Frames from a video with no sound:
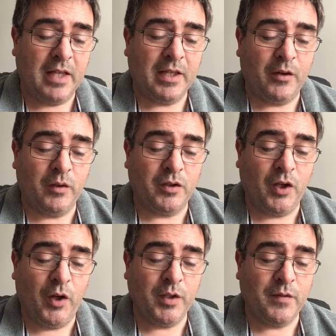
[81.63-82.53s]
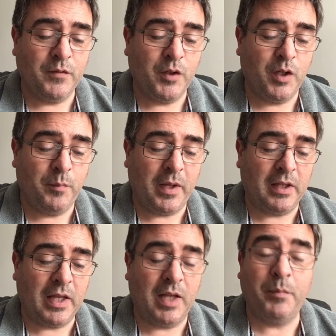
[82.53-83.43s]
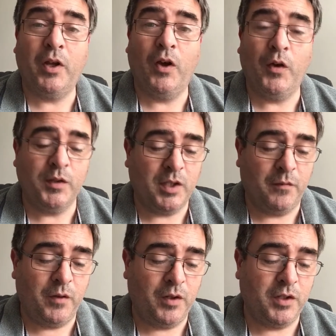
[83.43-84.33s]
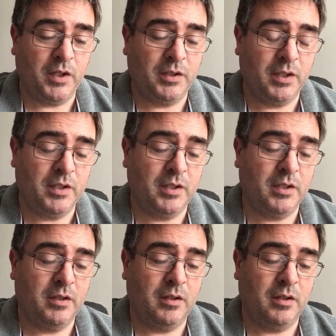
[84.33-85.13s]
Let all the towns of Judah be glad because of your justice.